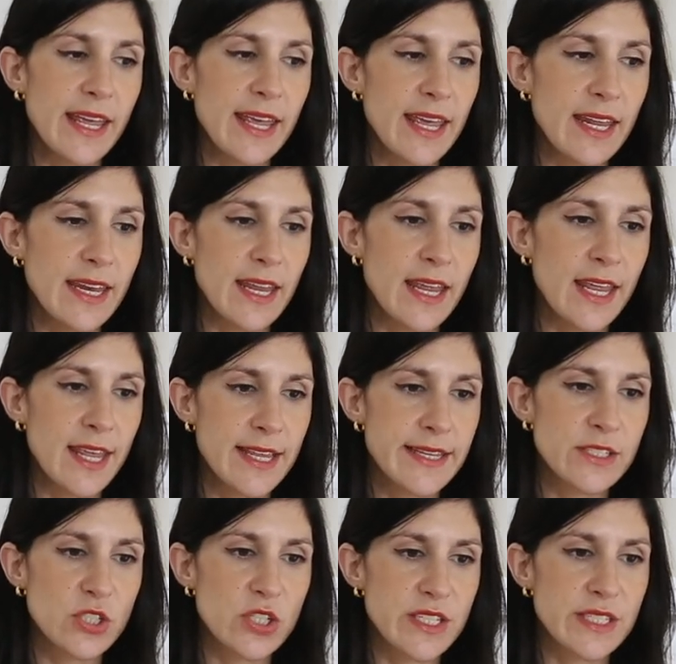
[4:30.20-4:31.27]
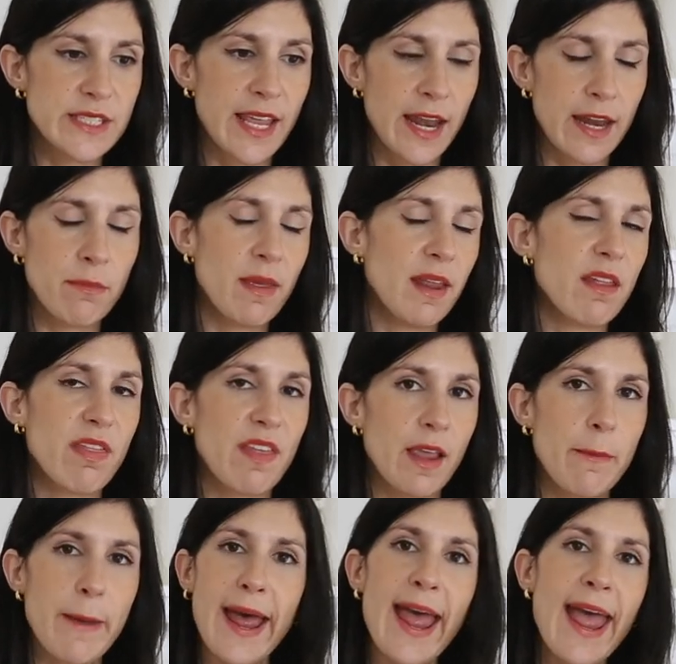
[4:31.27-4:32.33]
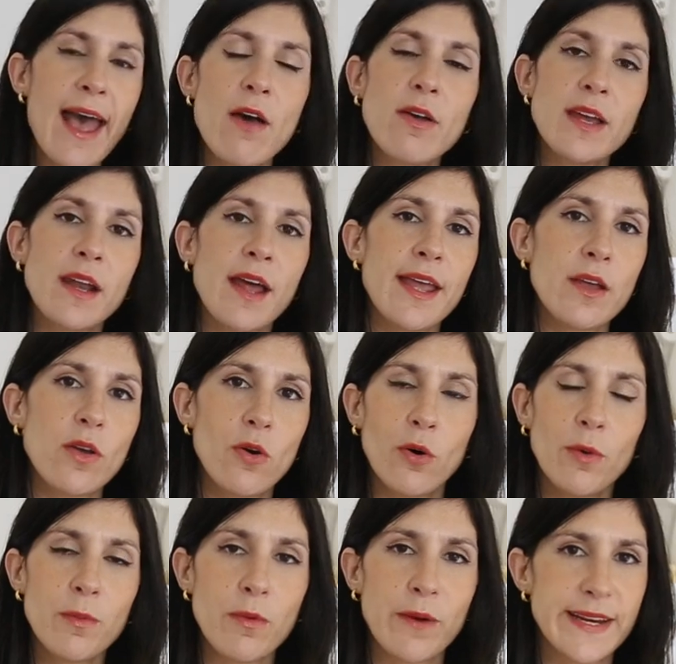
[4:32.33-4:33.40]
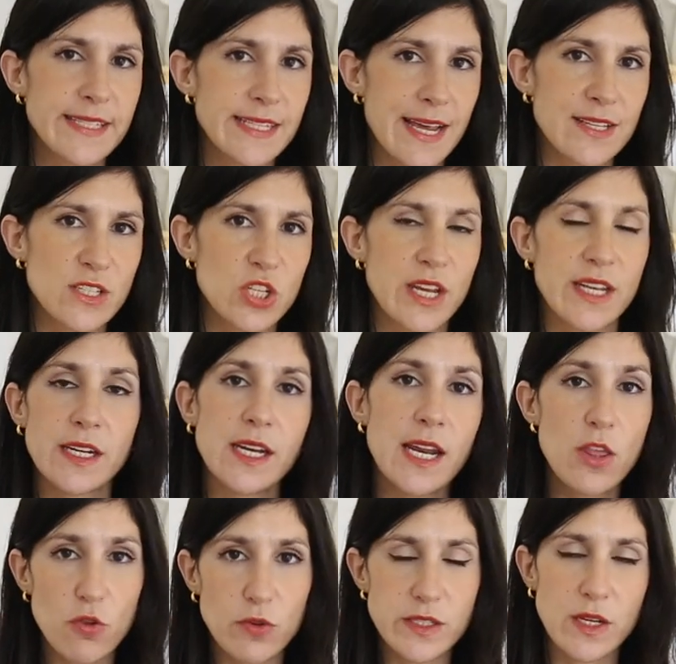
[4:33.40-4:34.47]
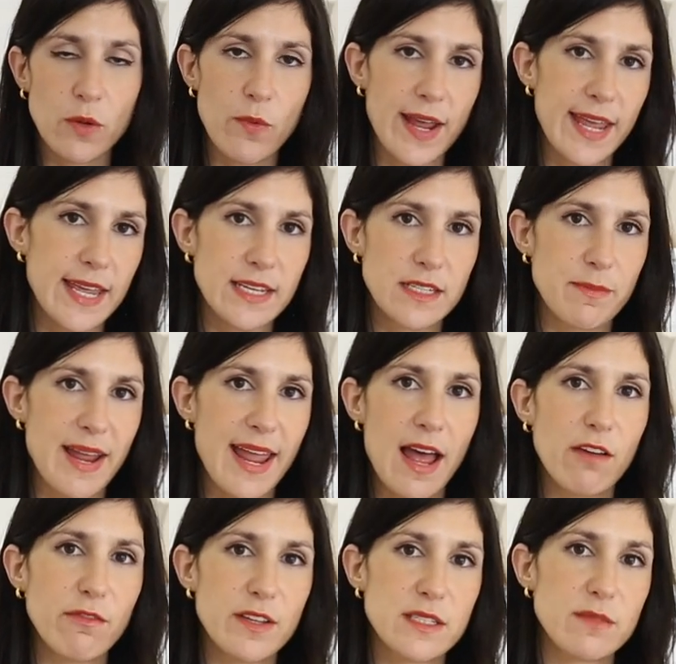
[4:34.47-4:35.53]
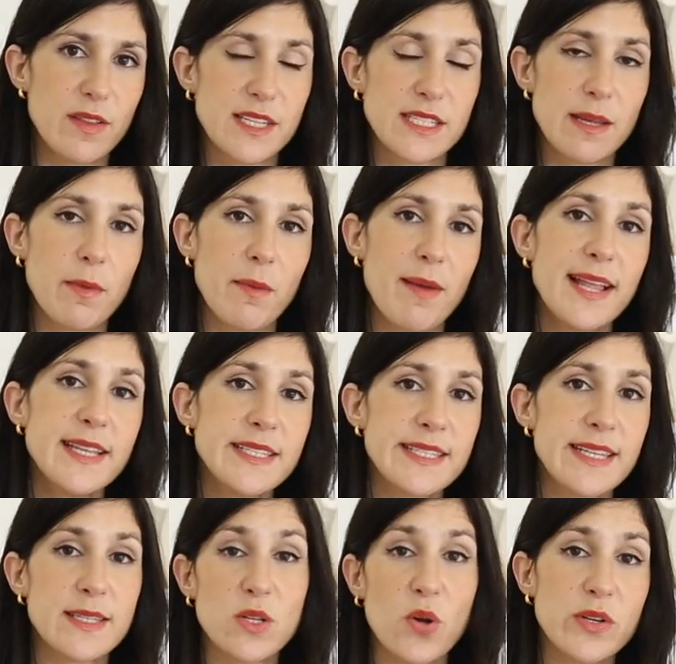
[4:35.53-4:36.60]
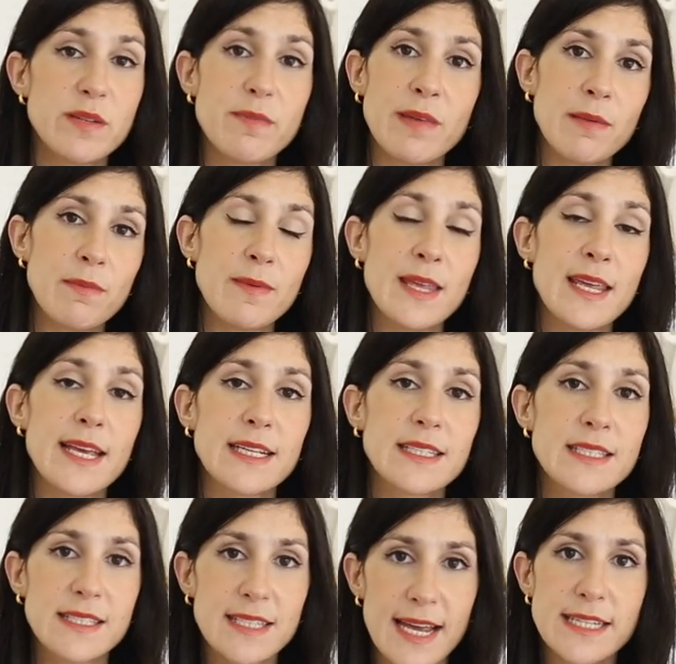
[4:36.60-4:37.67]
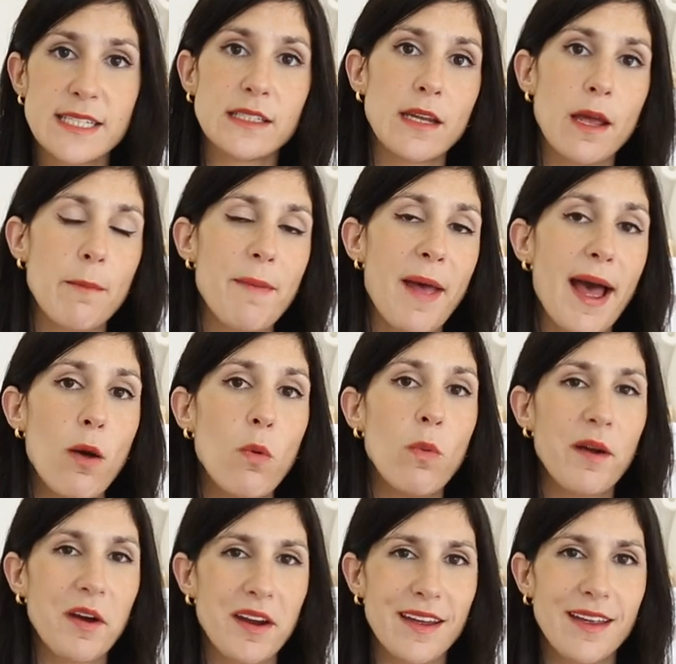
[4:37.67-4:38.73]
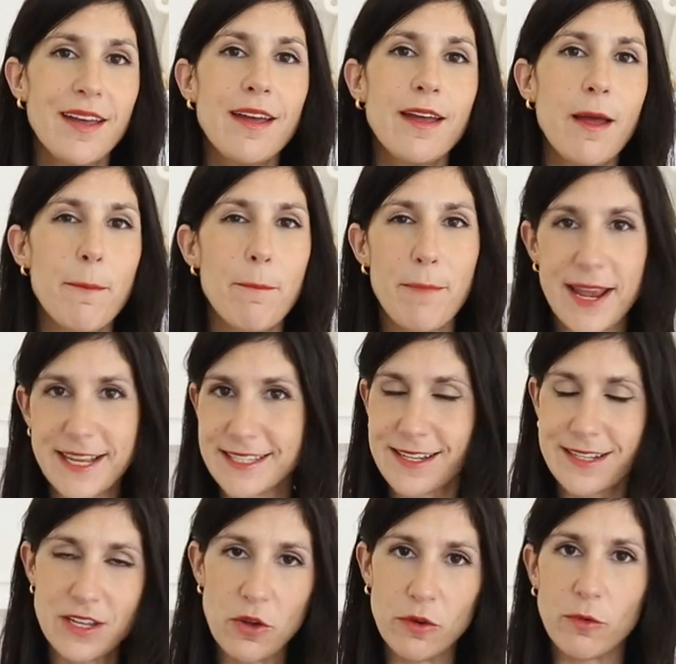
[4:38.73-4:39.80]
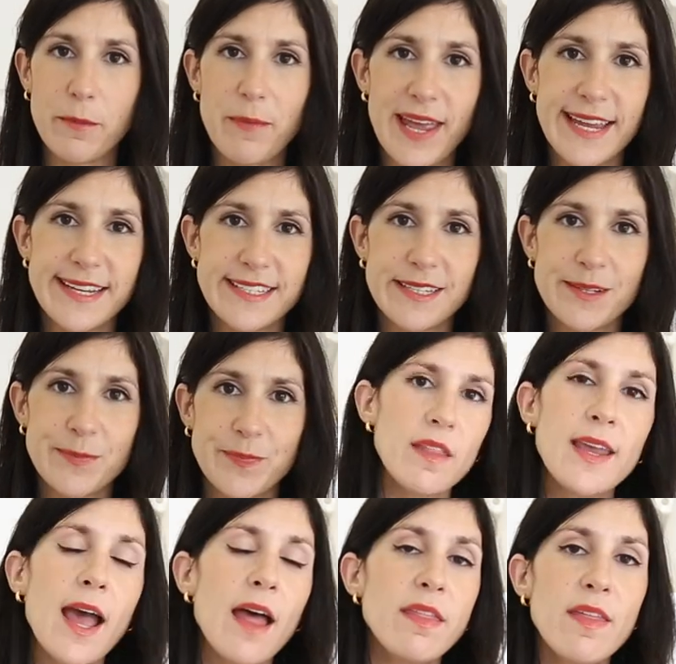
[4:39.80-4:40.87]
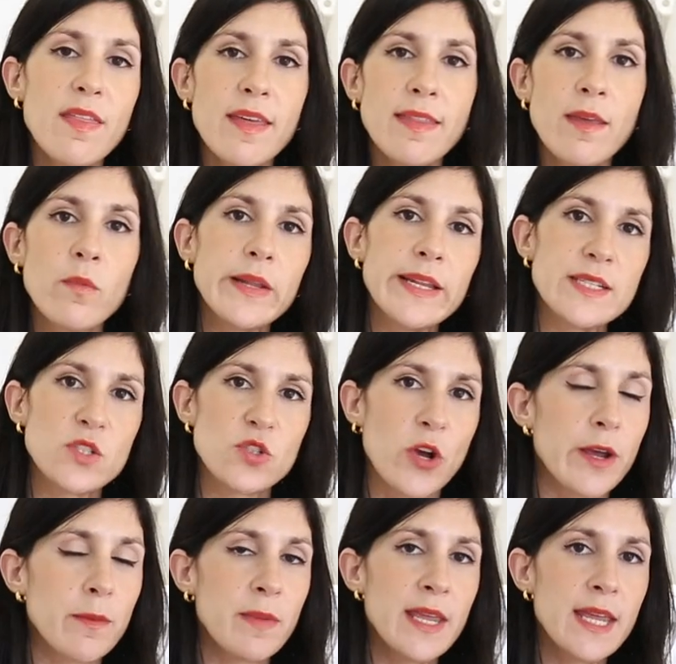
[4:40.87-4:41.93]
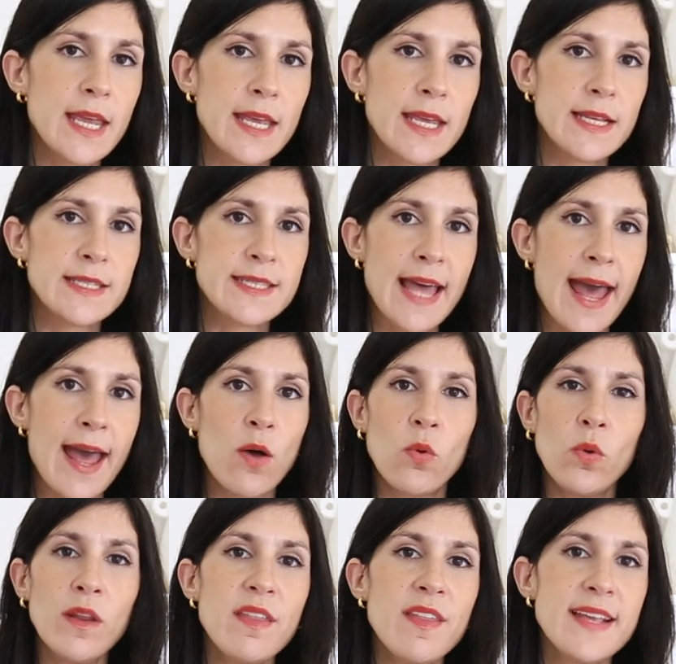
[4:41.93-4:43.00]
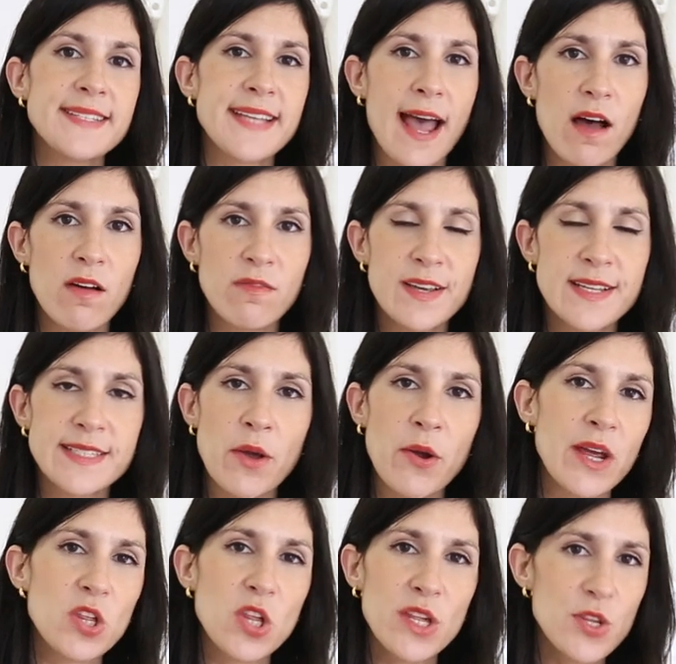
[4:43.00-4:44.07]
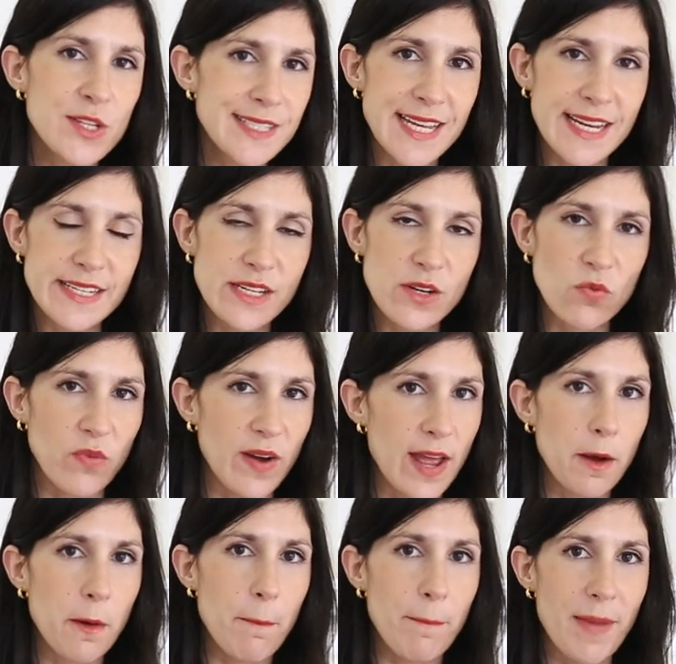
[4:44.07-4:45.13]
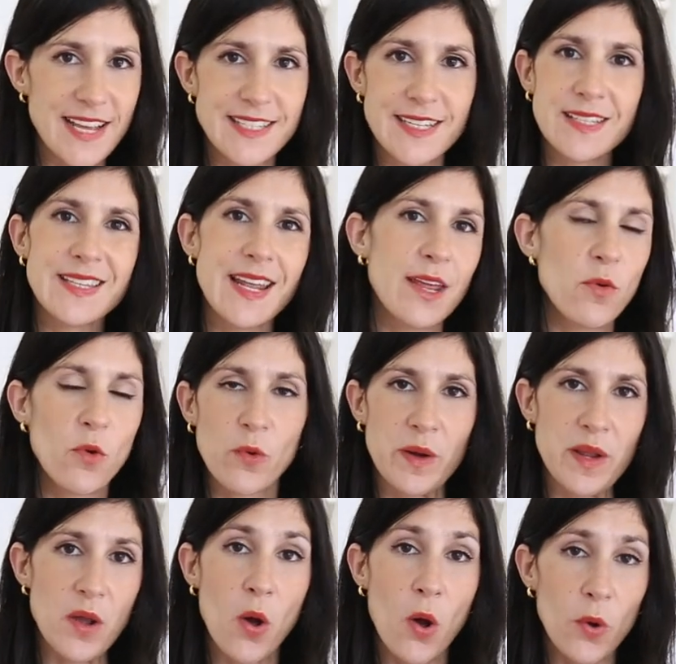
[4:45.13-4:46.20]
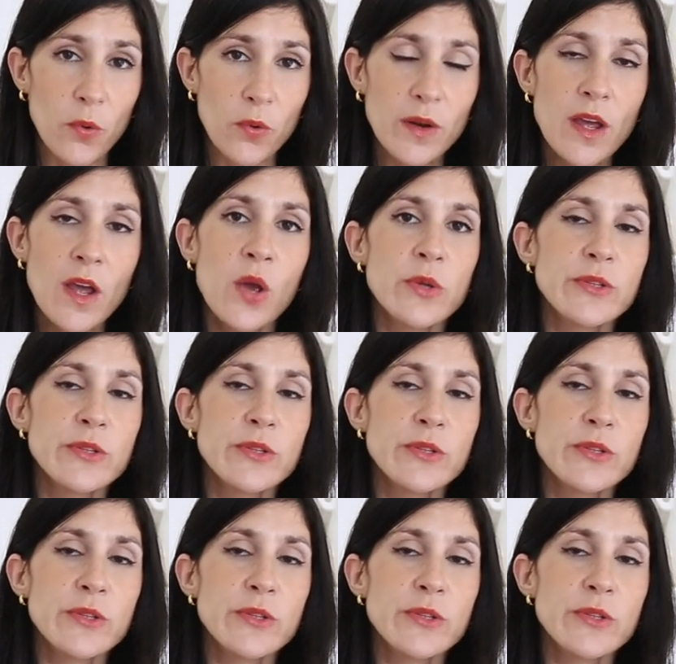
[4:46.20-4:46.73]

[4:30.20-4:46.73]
it is just getting me to think about how can I incorporate texture in an interesting way into my outfits for the summer months that's going to make me excited about wearing basics on repeat. The other thing that really struck me is that all of these outfits are actually just centered around basics that I already own.